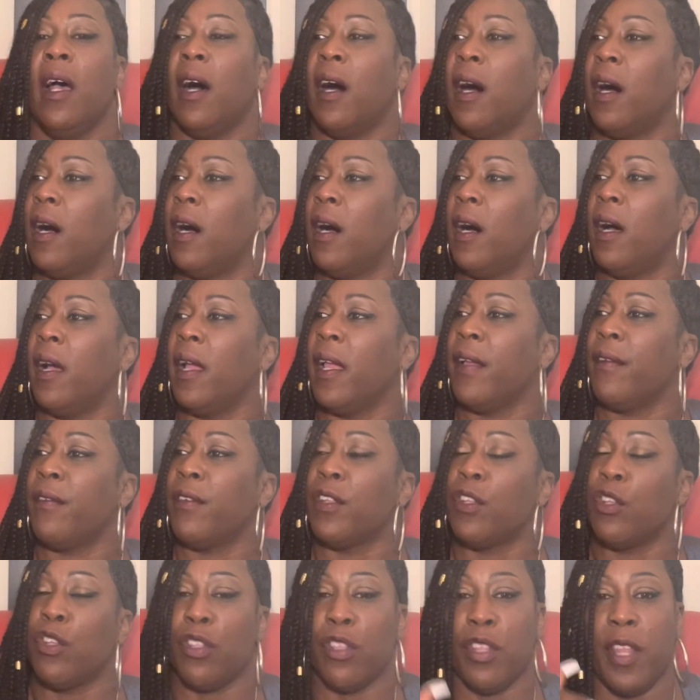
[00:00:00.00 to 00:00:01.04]

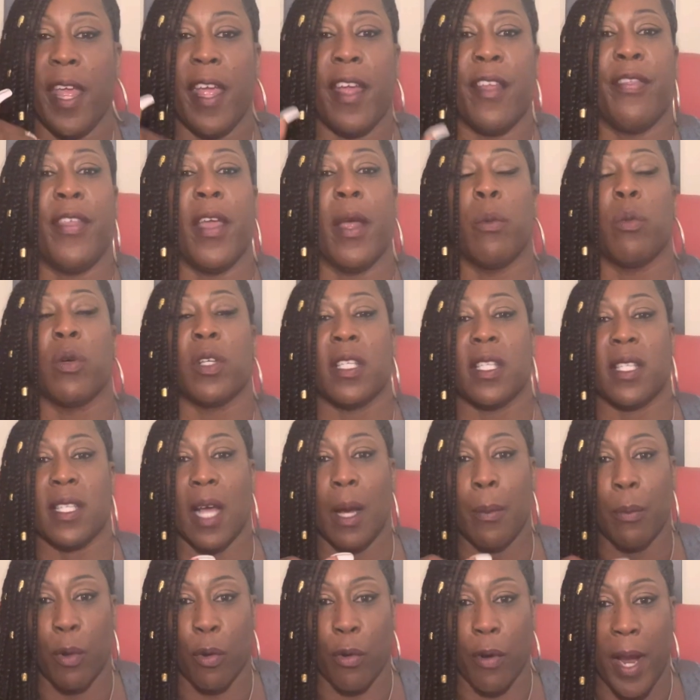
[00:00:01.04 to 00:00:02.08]
there was
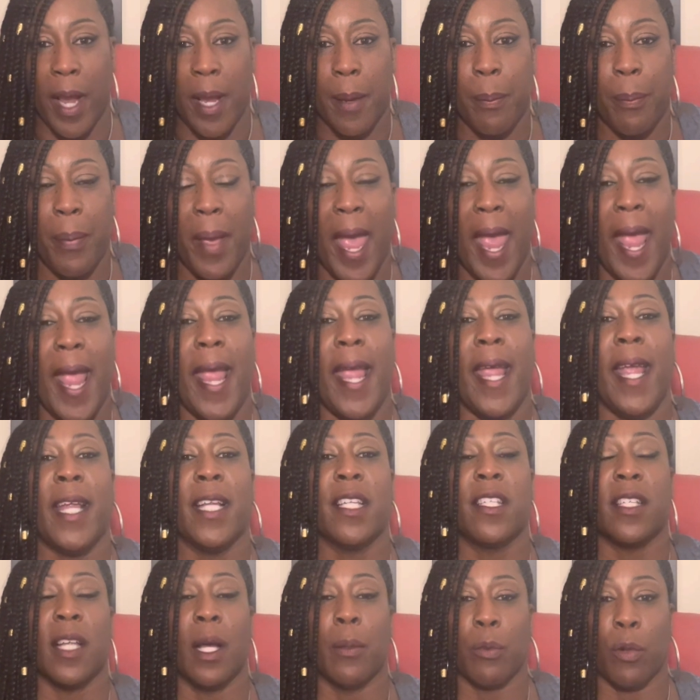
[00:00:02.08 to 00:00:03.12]
some great
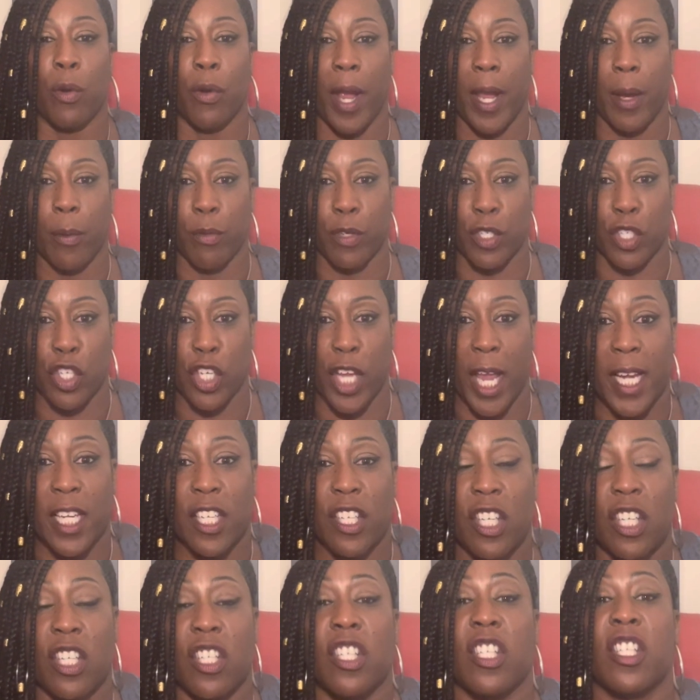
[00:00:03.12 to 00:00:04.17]
pain, some great
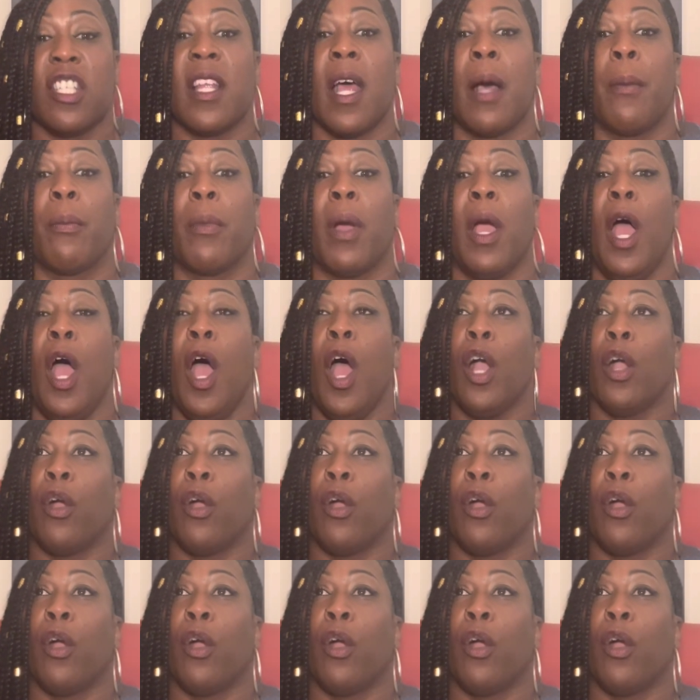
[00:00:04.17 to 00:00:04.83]
rejection, some